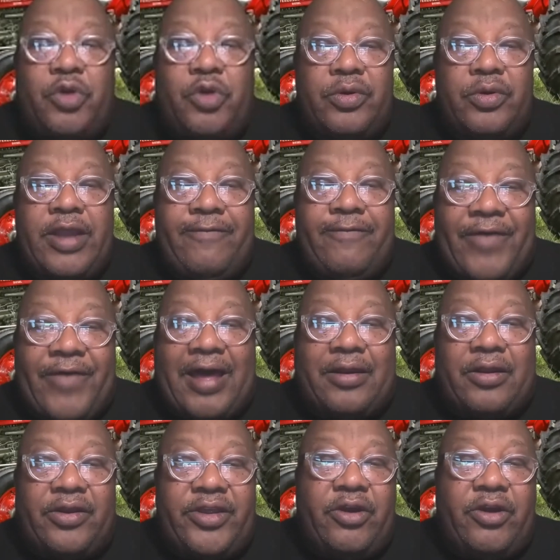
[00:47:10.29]
They
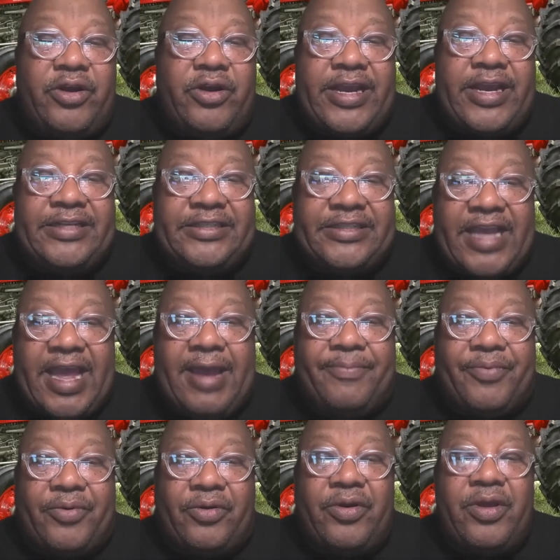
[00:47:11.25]
follow your
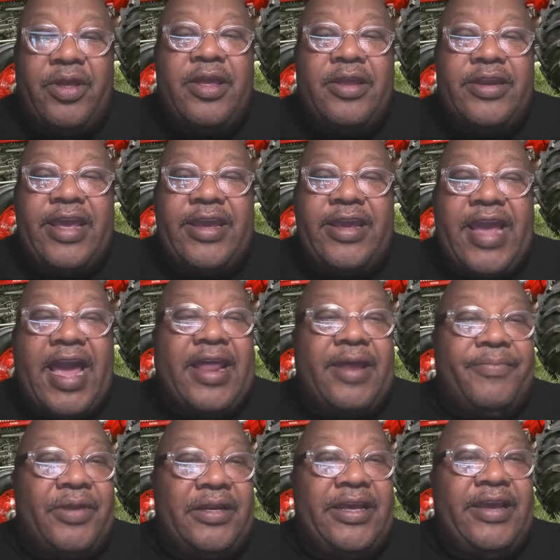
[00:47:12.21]
example. They got to
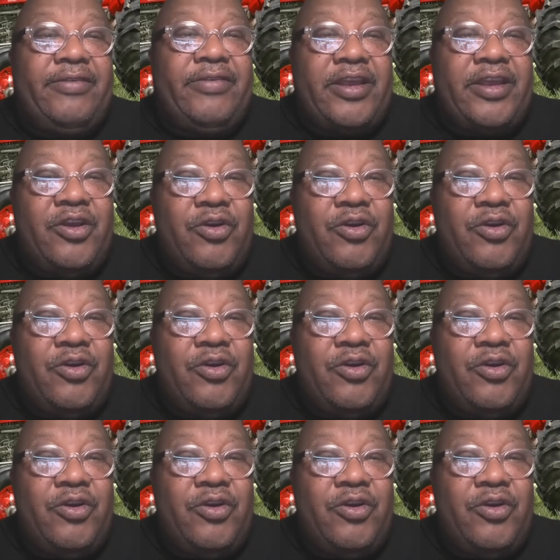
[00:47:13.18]
believe that you